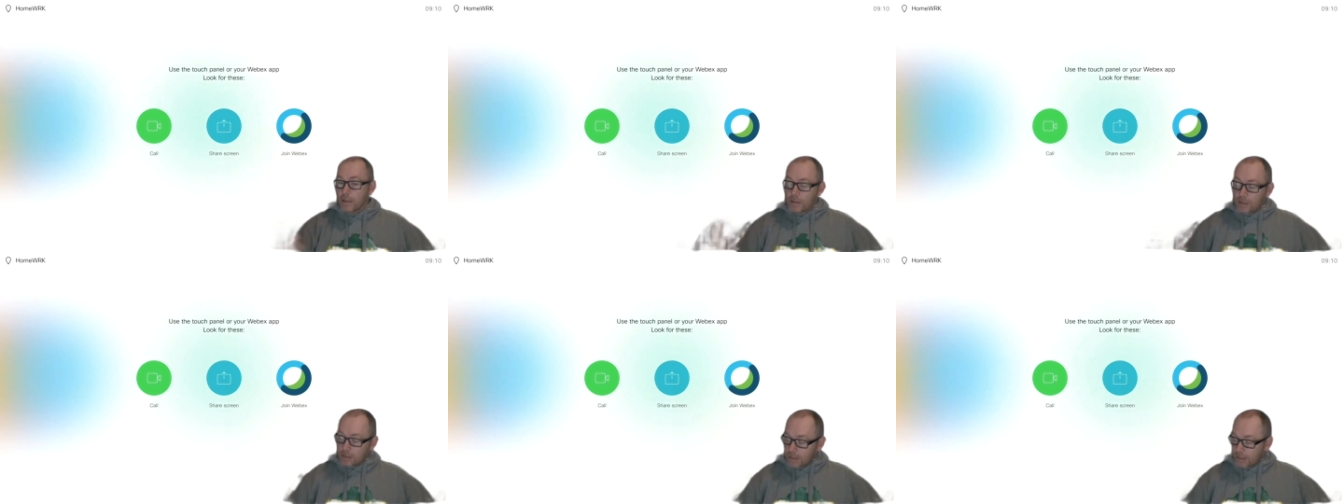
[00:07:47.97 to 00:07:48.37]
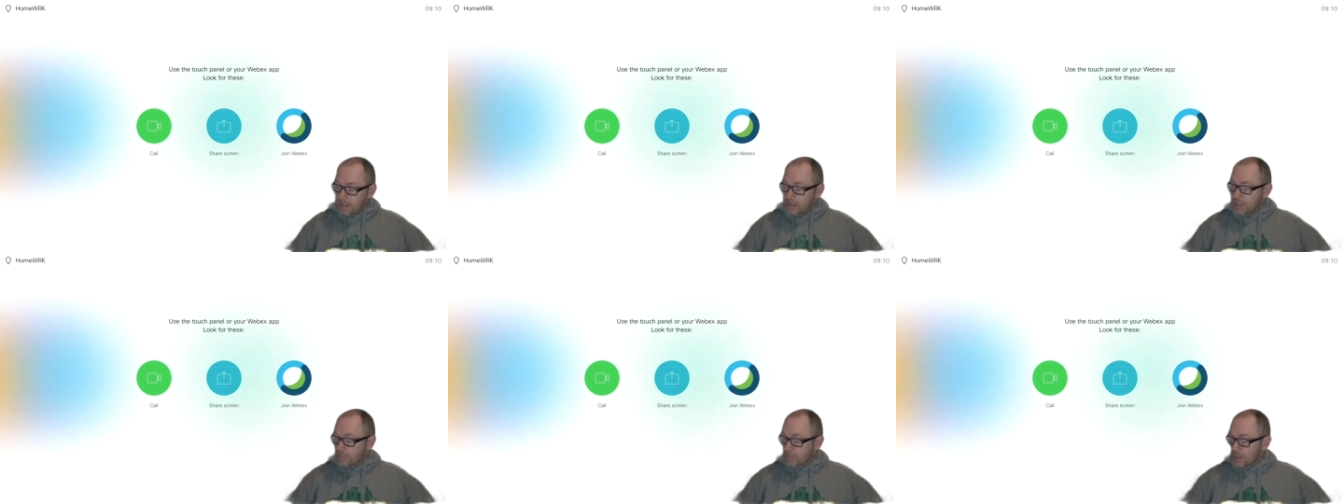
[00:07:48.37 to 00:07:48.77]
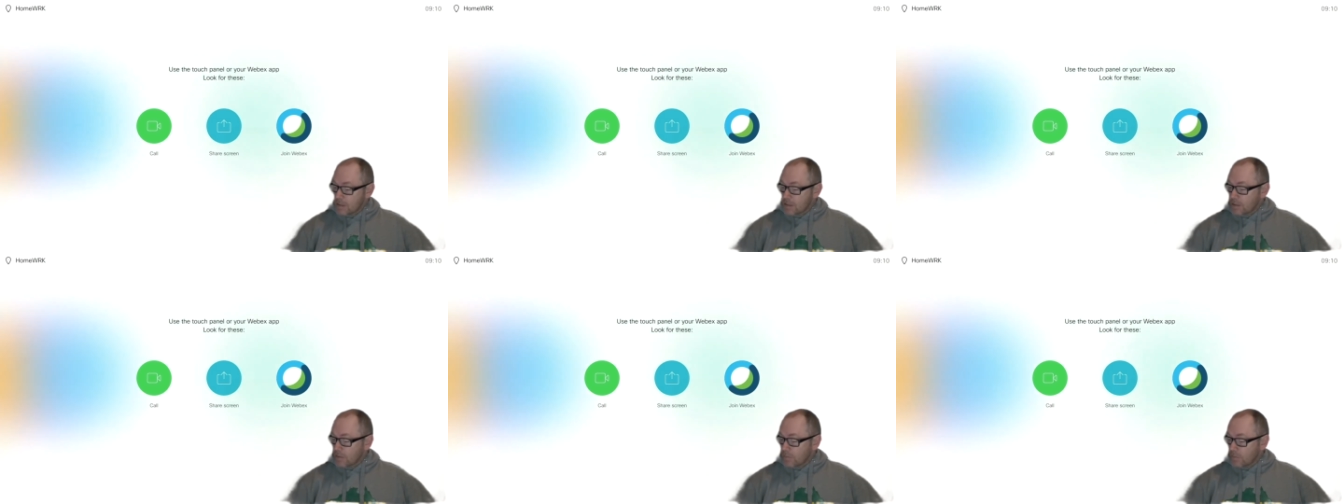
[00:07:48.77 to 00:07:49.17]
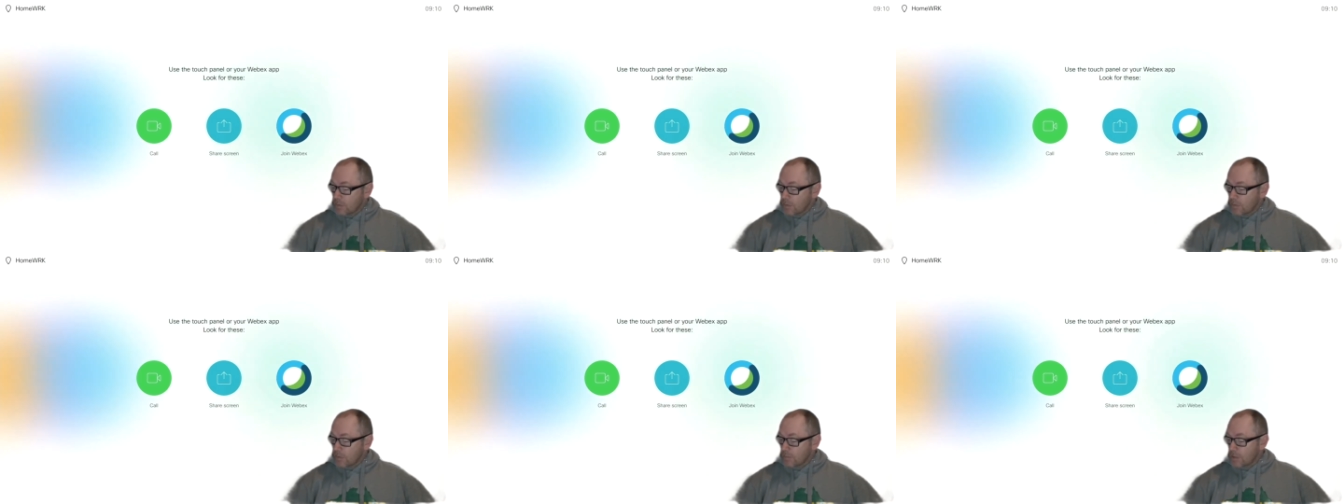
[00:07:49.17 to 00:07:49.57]
the cleaners come into the
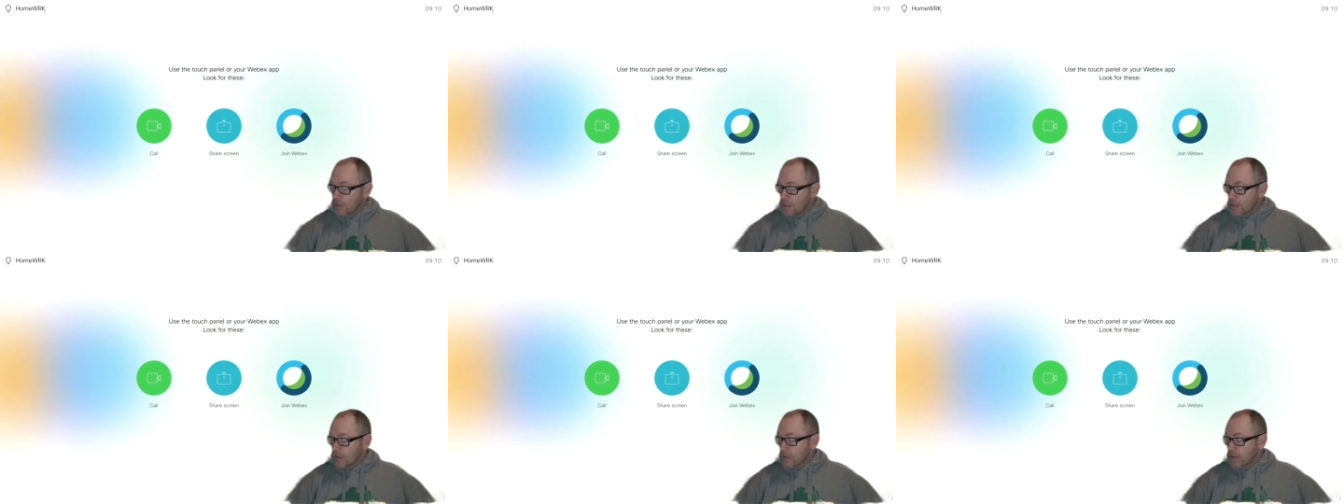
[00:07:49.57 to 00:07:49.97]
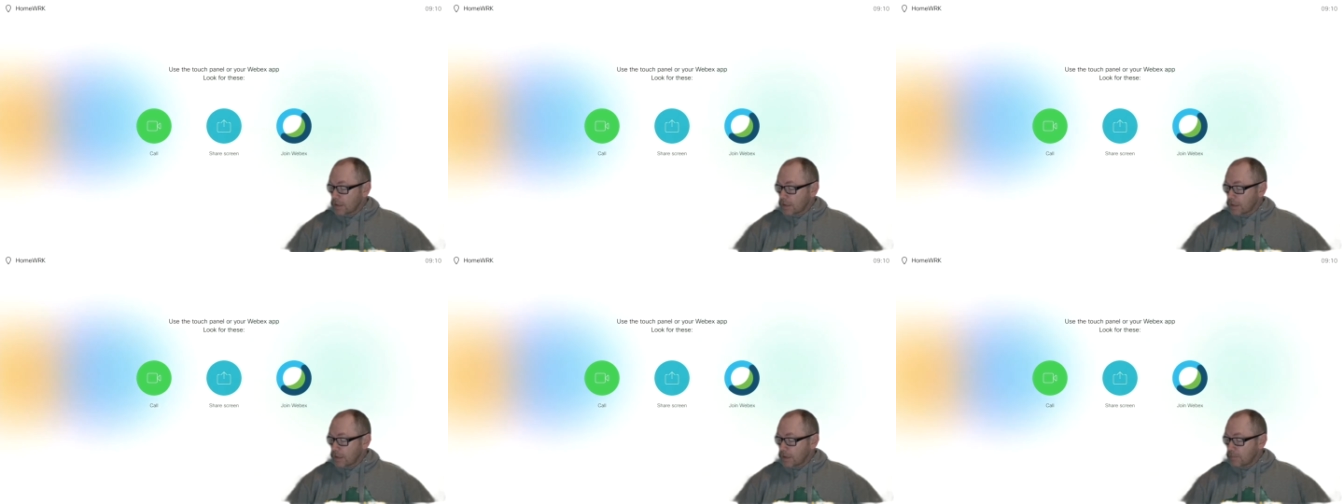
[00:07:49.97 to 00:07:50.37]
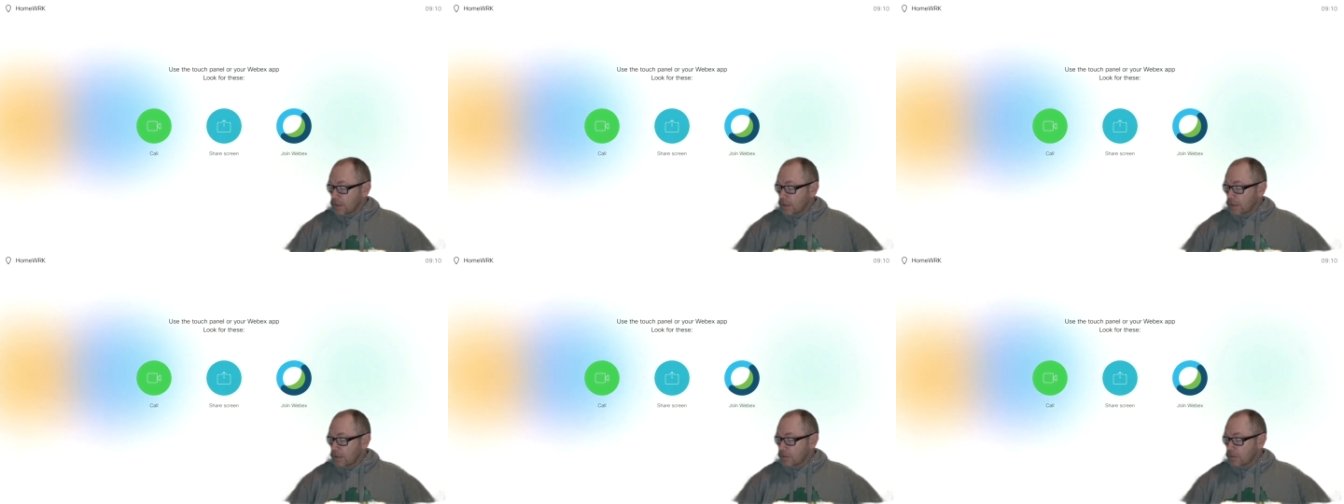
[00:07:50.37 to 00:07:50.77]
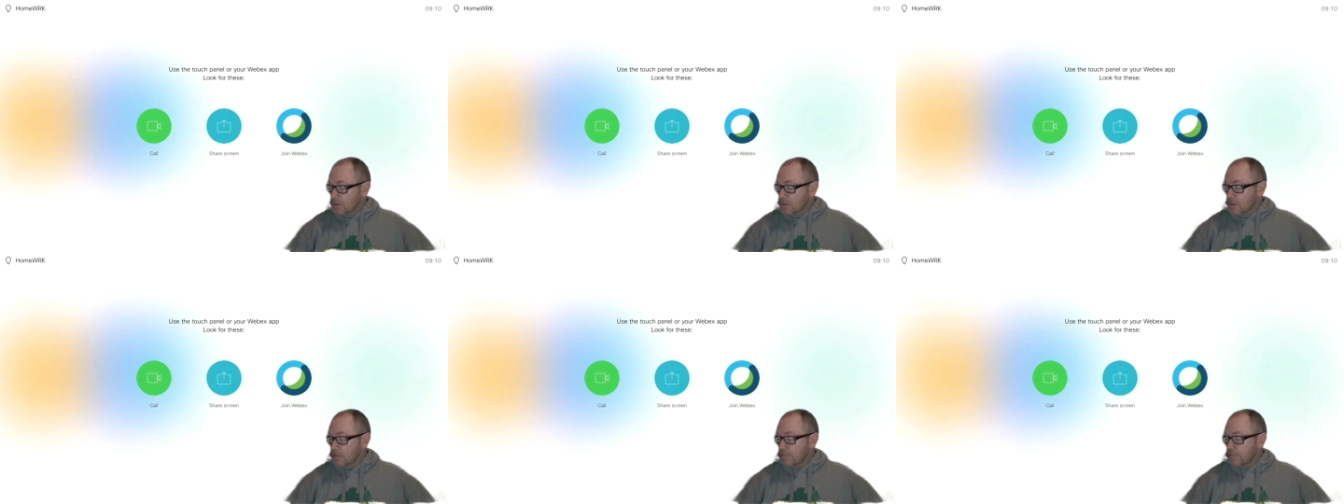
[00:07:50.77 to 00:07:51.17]
room, they can come in,
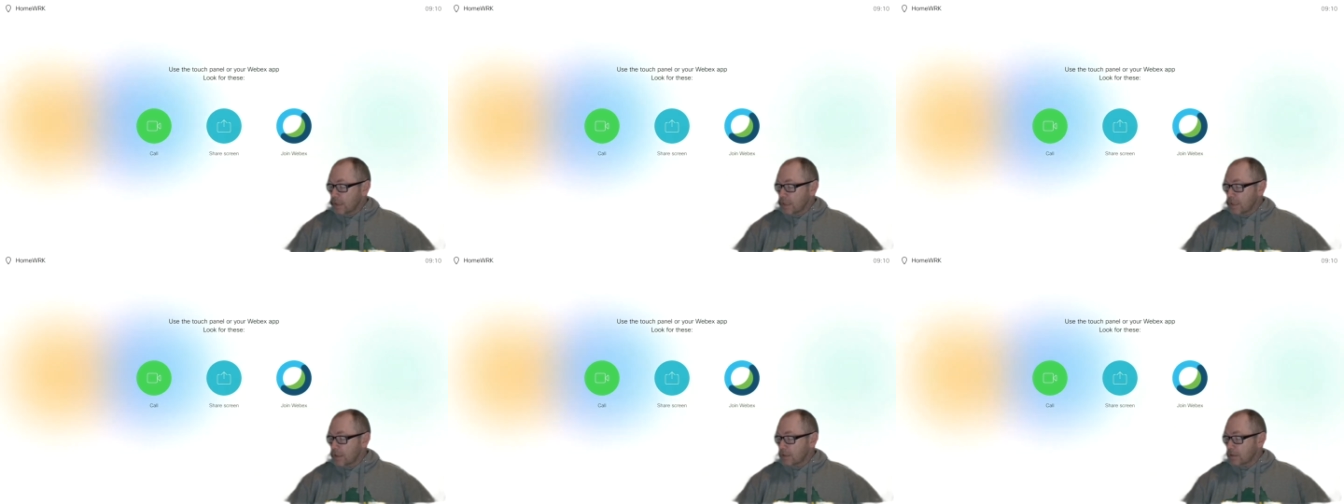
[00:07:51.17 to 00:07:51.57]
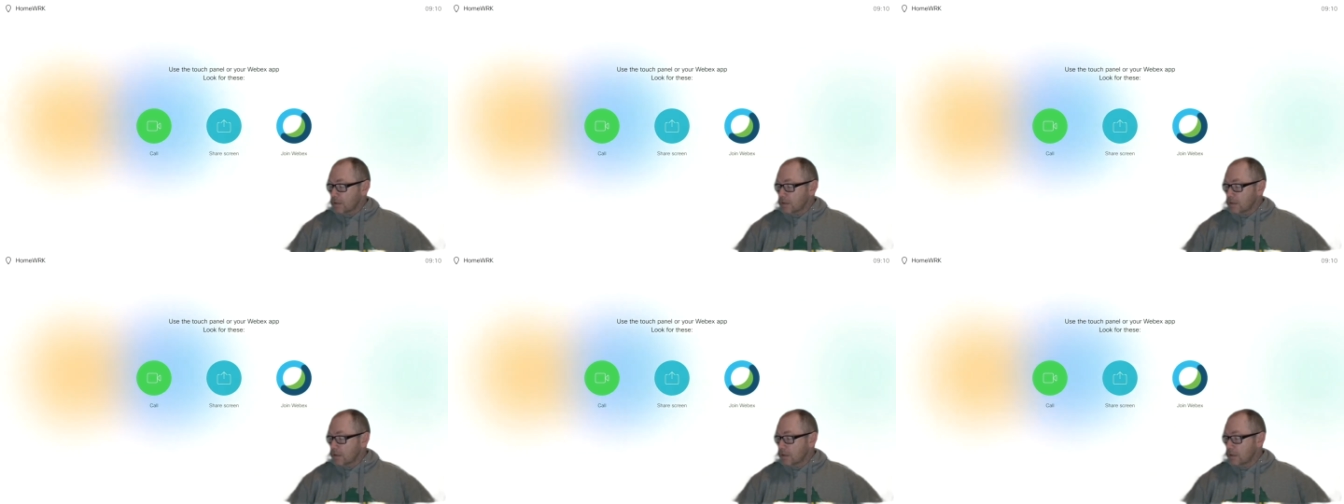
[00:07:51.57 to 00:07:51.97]
use a pin